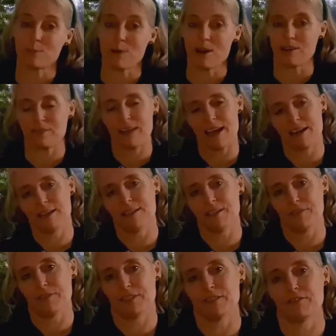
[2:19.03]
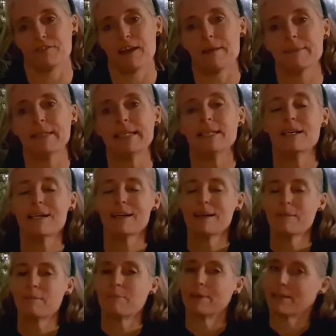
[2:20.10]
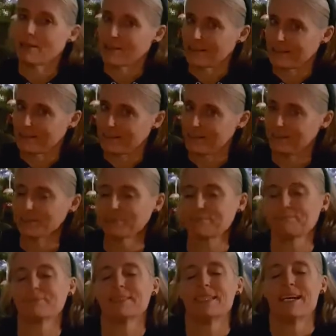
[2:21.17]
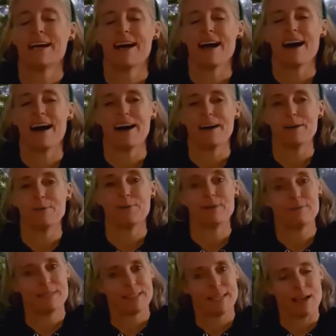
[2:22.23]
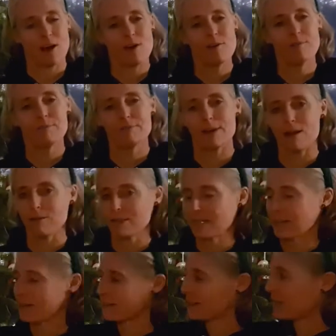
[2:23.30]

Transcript: part of Canada to visit family, but not this year. Uh, when we stay home, we always decorate